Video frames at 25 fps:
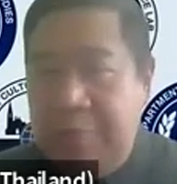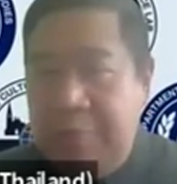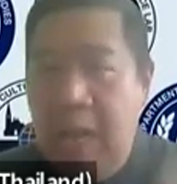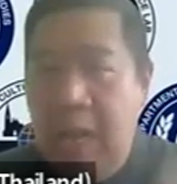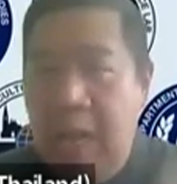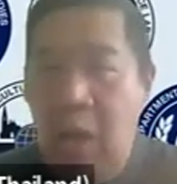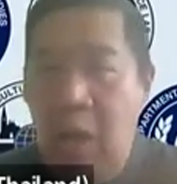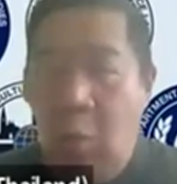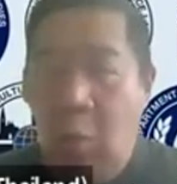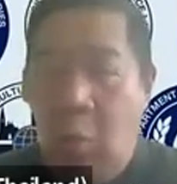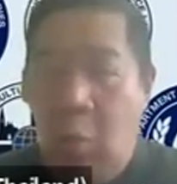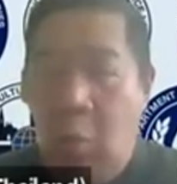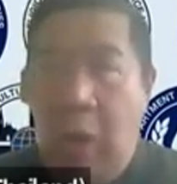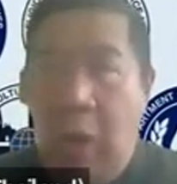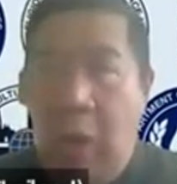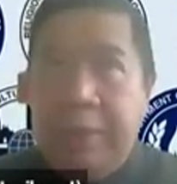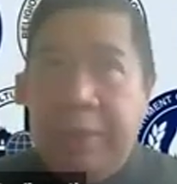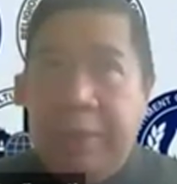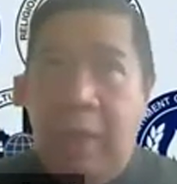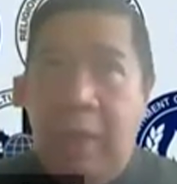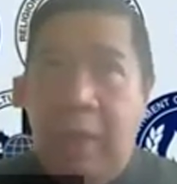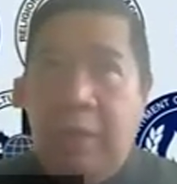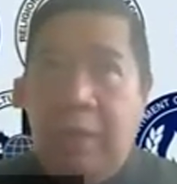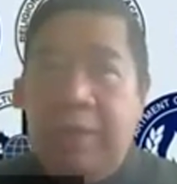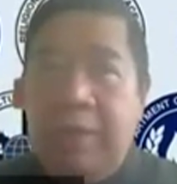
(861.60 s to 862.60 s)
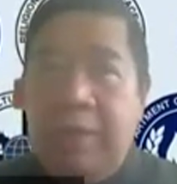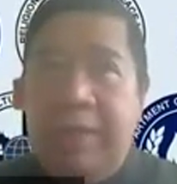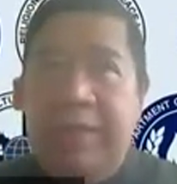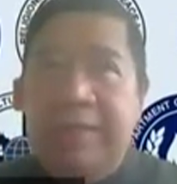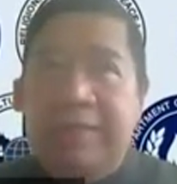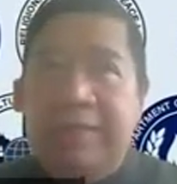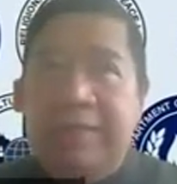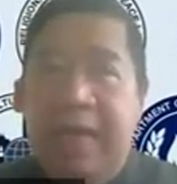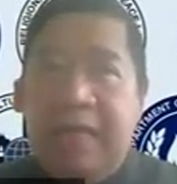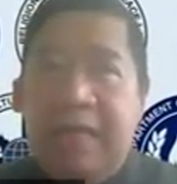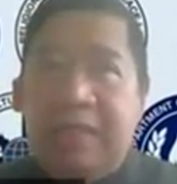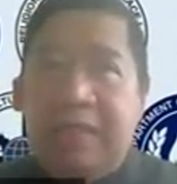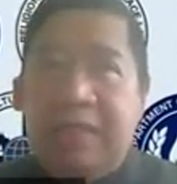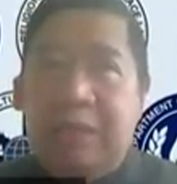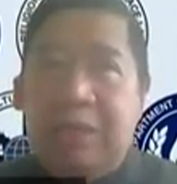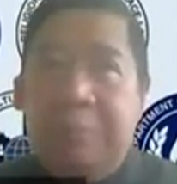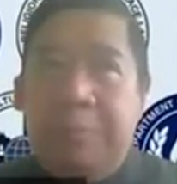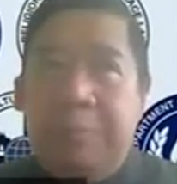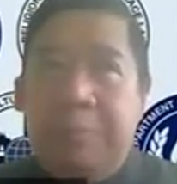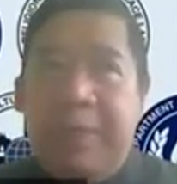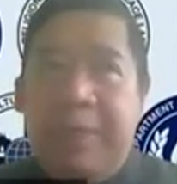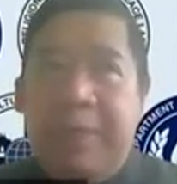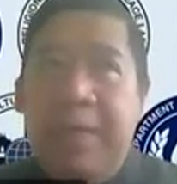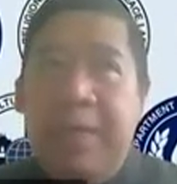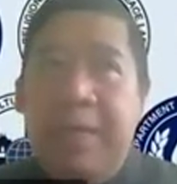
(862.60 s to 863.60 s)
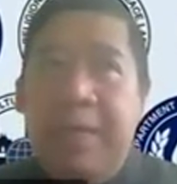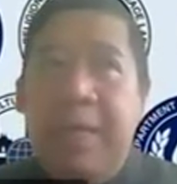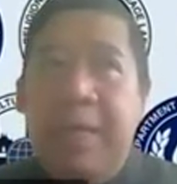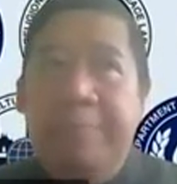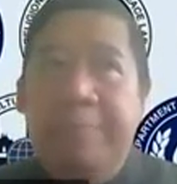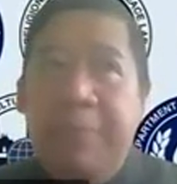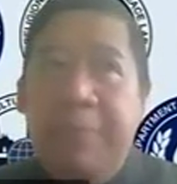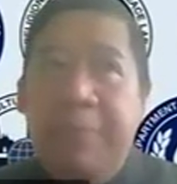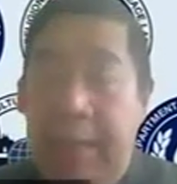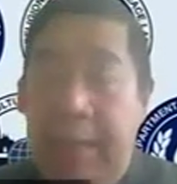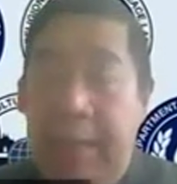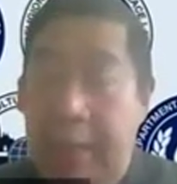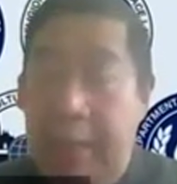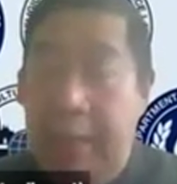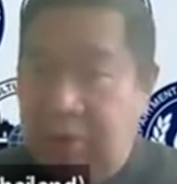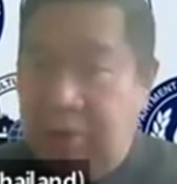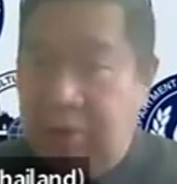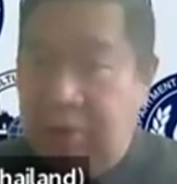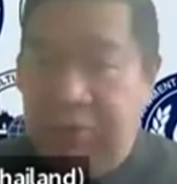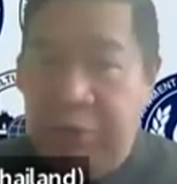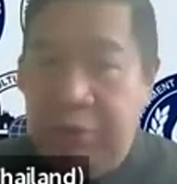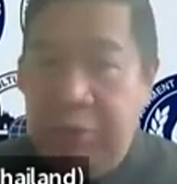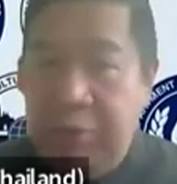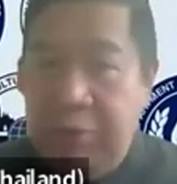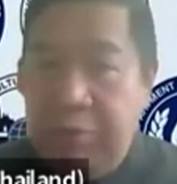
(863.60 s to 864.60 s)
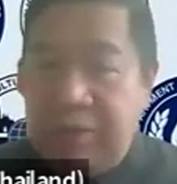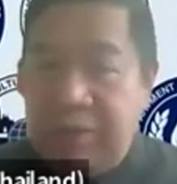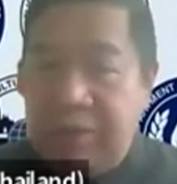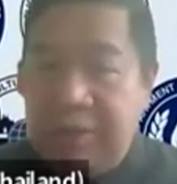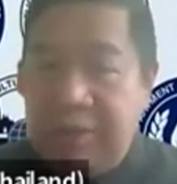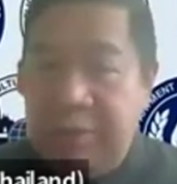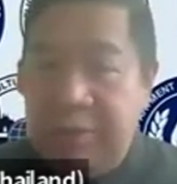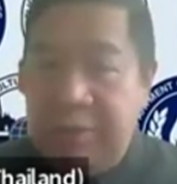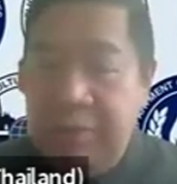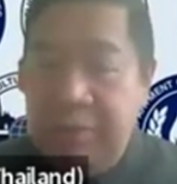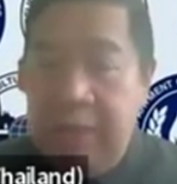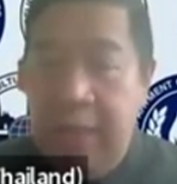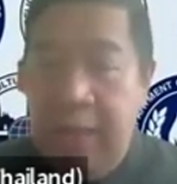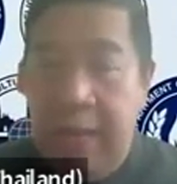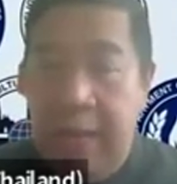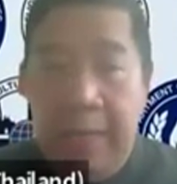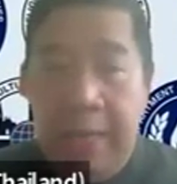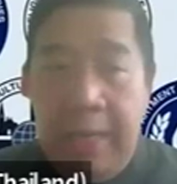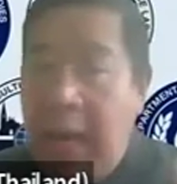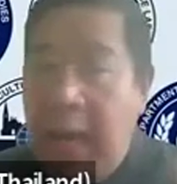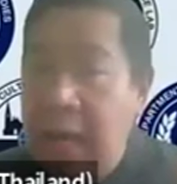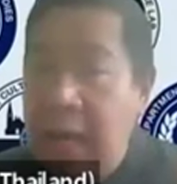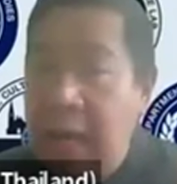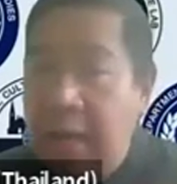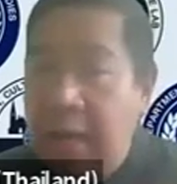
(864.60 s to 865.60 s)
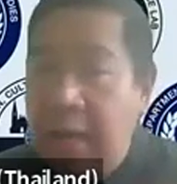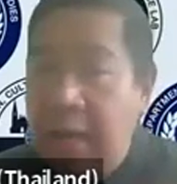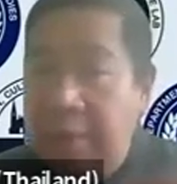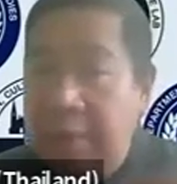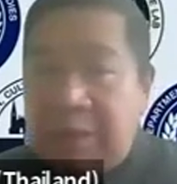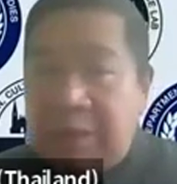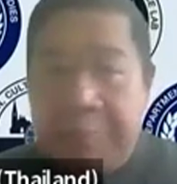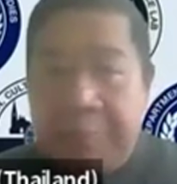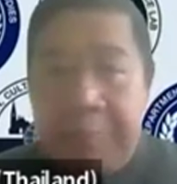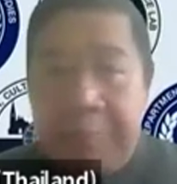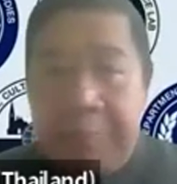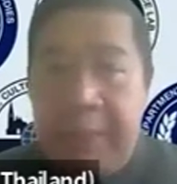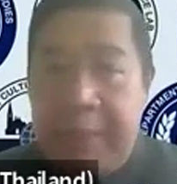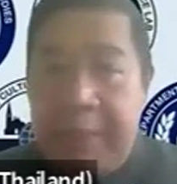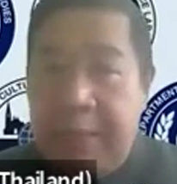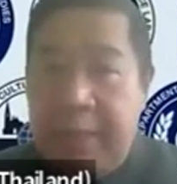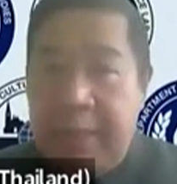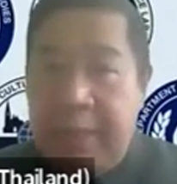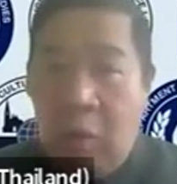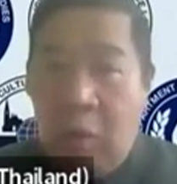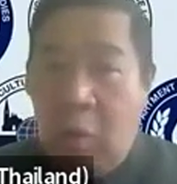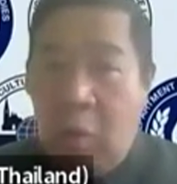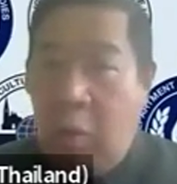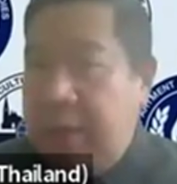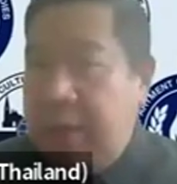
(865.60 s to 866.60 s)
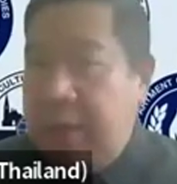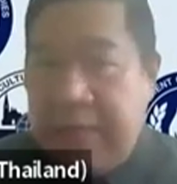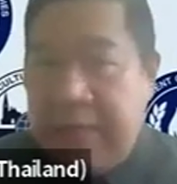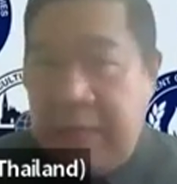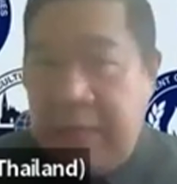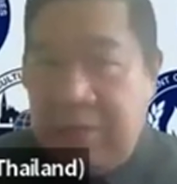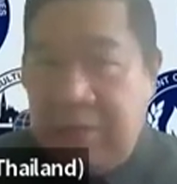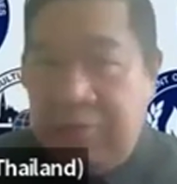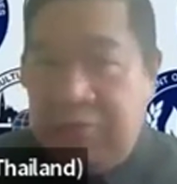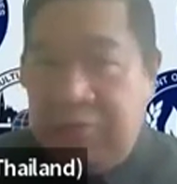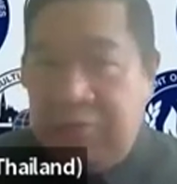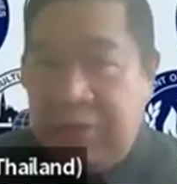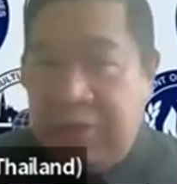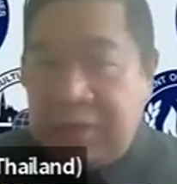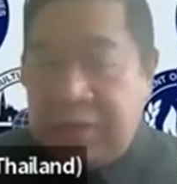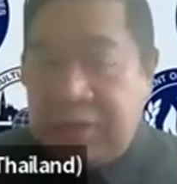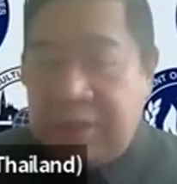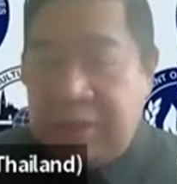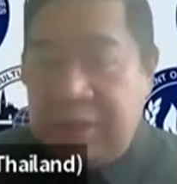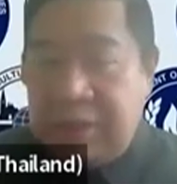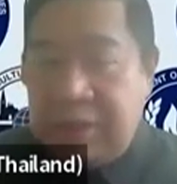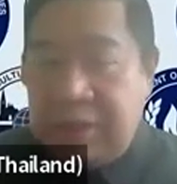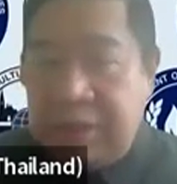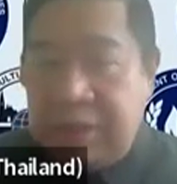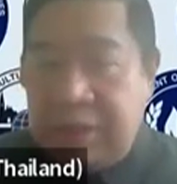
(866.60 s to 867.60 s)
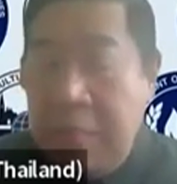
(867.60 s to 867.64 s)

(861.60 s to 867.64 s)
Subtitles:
One author is expert in interviews, and I'm expert in qualitative research.